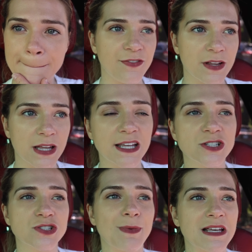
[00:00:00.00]
I feel like it
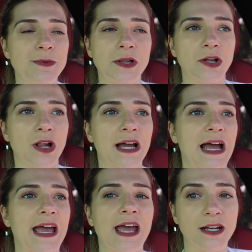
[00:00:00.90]
just makes me look like
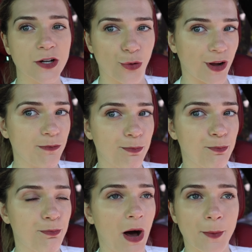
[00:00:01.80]
I ate a grape
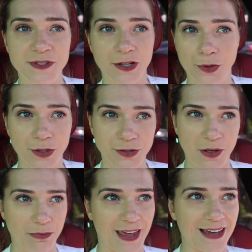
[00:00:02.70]
popsicle or
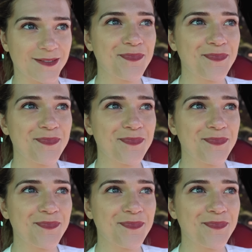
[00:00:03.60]
something.